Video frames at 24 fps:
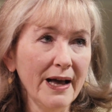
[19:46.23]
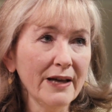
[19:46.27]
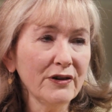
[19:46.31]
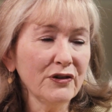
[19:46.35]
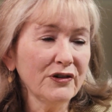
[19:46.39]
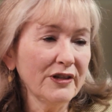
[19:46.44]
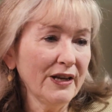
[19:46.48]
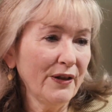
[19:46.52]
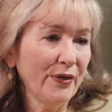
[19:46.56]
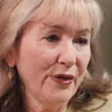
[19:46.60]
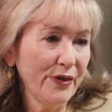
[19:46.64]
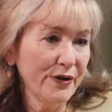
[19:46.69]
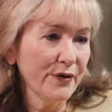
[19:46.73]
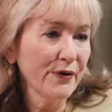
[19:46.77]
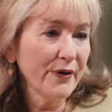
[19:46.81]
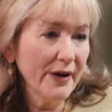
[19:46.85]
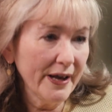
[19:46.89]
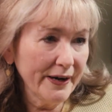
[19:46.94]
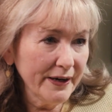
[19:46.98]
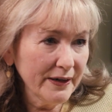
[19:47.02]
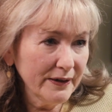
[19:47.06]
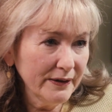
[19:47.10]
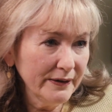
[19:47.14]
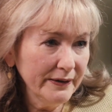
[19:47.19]
I understand
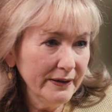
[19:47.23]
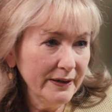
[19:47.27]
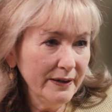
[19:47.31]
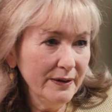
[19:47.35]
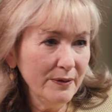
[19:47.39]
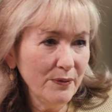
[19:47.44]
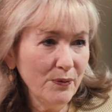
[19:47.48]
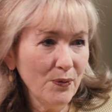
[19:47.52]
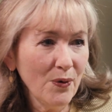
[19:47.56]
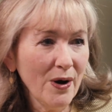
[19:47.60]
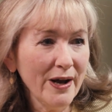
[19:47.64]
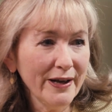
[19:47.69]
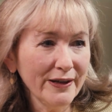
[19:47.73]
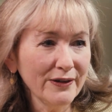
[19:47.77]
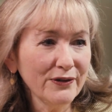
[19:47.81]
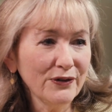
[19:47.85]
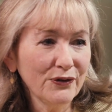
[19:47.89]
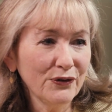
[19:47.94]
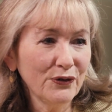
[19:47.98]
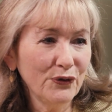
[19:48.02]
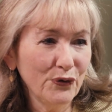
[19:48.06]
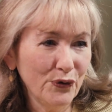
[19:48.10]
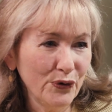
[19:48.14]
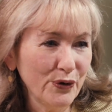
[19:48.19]
theoretically why
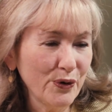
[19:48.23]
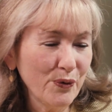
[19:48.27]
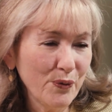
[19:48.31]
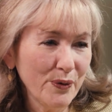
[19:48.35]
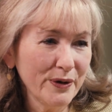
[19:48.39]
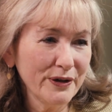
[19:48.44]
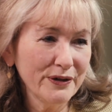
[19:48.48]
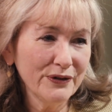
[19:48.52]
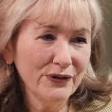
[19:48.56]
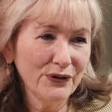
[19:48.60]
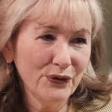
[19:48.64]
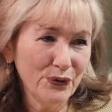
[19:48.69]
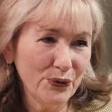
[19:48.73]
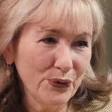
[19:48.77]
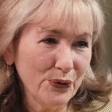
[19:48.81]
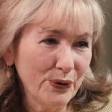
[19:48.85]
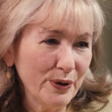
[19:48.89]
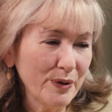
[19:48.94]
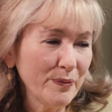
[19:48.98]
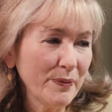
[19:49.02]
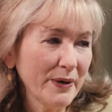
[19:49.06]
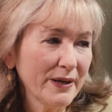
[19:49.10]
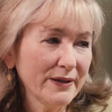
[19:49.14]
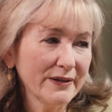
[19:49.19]
it's doing what it's
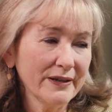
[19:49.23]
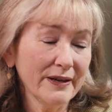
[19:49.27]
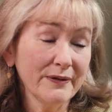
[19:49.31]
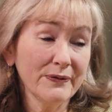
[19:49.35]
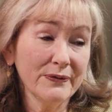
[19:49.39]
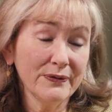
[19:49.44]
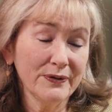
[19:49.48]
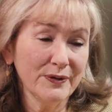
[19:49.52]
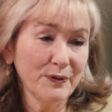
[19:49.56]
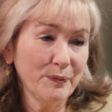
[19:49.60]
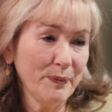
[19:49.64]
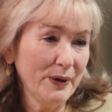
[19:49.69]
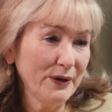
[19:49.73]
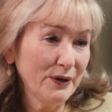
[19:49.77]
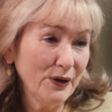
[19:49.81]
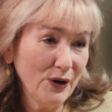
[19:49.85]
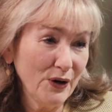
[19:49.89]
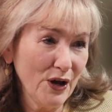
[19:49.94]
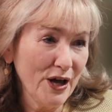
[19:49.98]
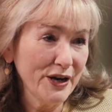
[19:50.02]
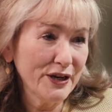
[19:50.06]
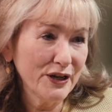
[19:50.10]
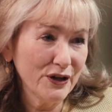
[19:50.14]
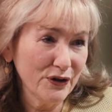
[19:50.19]
doing, because I've
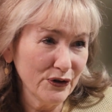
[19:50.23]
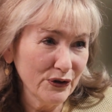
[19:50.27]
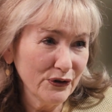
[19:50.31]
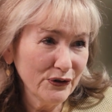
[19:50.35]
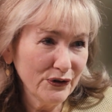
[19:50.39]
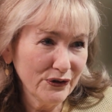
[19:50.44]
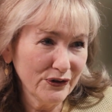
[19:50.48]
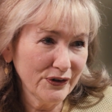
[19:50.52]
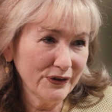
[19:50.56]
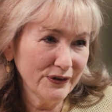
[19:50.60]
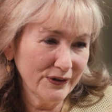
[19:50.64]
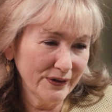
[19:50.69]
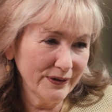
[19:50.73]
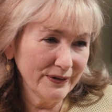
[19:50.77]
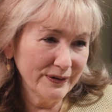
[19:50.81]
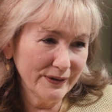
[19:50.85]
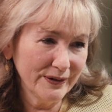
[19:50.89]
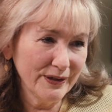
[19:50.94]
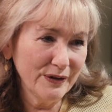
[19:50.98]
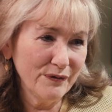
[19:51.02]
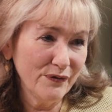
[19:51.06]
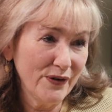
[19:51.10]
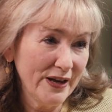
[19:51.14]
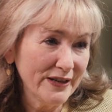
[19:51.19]
spent a lot of years
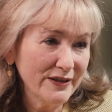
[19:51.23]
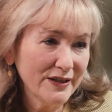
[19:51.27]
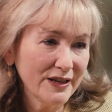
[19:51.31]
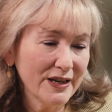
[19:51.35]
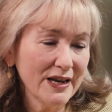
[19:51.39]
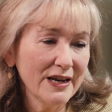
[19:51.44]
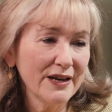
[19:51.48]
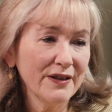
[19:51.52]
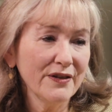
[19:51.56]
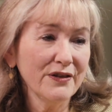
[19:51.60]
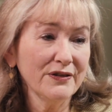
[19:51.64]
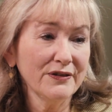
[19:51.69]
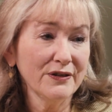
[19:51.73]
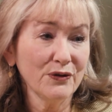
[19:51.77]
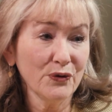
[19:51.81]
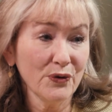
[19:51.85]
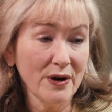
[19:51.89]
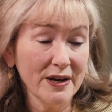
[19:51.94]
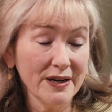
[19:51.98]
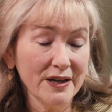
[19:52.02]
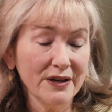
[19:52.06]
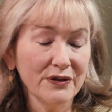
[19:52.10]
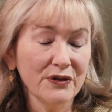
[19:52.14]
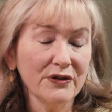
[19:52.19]
investigating this and
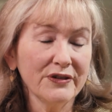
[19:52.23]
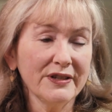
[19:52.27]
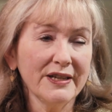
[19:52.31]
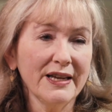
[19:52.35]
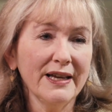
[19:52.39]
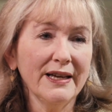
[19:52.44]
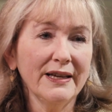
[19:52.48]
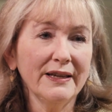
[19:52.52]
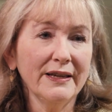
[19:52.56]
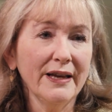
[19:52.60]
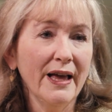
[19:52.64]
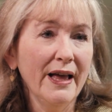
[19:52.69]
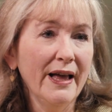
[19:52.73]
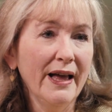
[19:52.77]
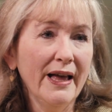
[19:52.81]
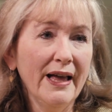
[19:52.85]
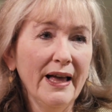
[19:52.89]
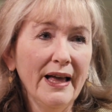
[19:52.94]
trying to understand.